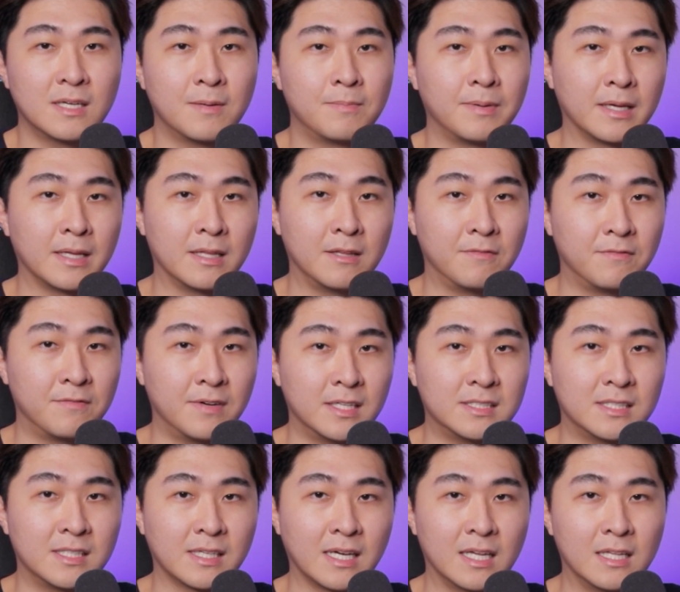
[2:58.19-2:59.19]
are being
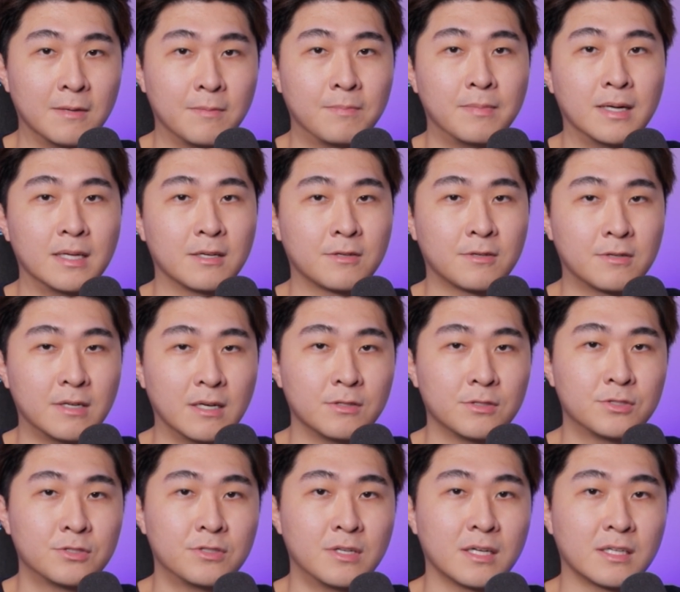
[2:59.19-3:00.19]
investigated by the
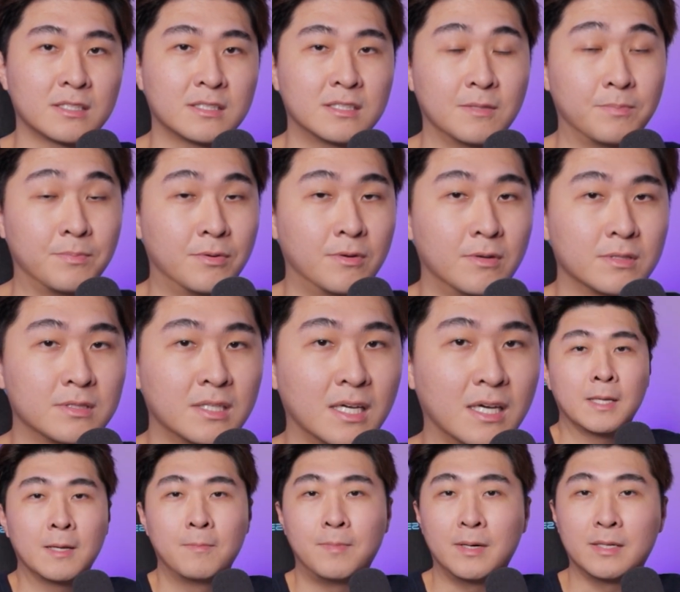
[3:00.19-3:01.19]
CrowdStrike support team.